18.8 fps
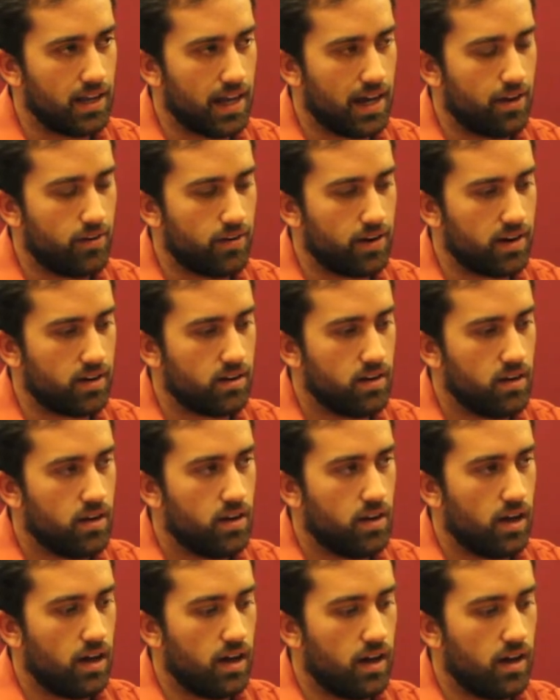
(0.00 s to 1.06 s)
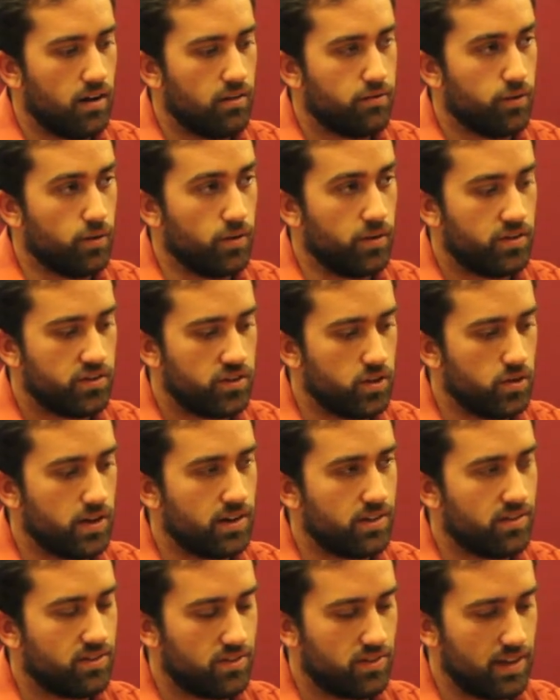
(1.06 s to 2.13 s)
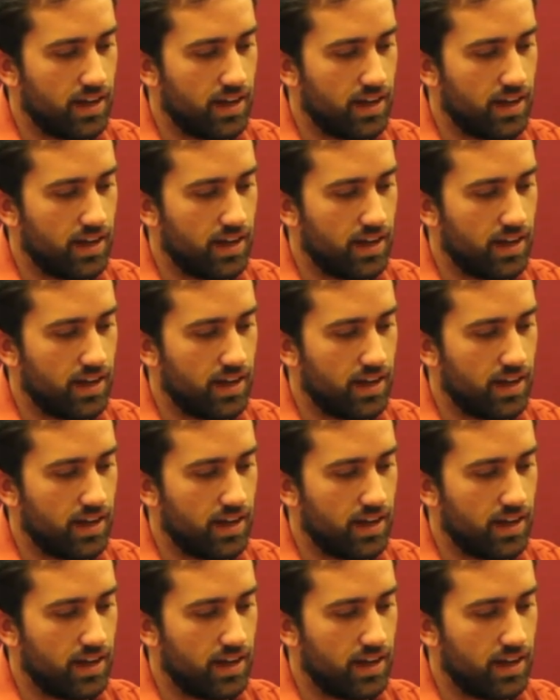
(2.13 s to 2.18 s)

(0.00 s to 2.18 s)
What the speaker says: allowing for students